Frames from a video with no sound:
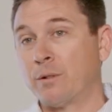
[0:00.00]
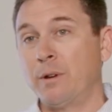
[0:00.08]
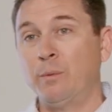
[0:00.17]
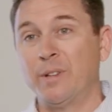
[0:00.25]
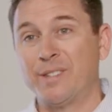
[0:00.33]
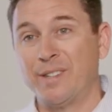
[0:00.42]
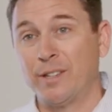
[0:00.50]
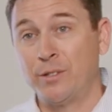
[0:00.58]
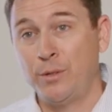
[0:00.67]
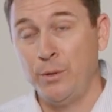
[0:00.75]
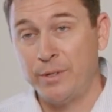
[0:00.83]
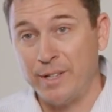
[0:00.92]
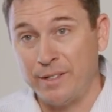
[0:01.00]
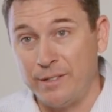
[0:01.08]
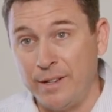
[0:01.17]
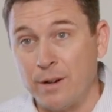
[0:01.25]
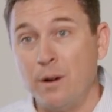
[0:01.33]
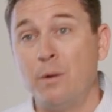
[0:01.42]

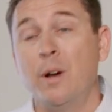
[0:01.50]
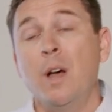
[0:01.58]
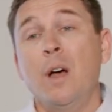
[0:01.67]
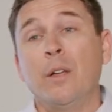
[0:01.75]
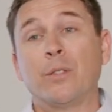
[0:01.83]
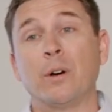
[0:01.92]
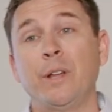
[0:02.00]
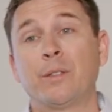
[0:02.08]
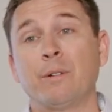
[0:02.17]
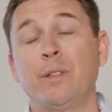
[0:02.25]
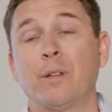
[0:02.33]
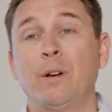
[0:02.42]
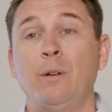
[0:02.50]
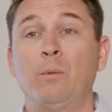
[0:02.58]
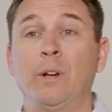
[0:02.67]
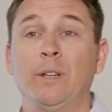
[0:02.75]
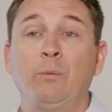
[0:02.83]
316-260-3331,